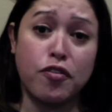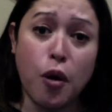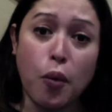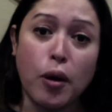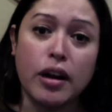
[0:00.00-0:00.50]

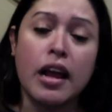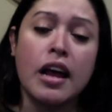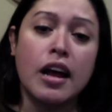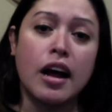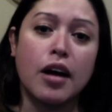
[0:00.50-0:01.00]
forward,
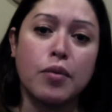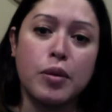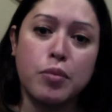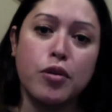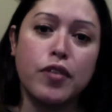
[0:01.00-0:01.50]

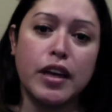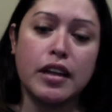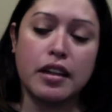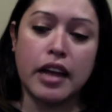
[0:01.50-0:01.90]
removing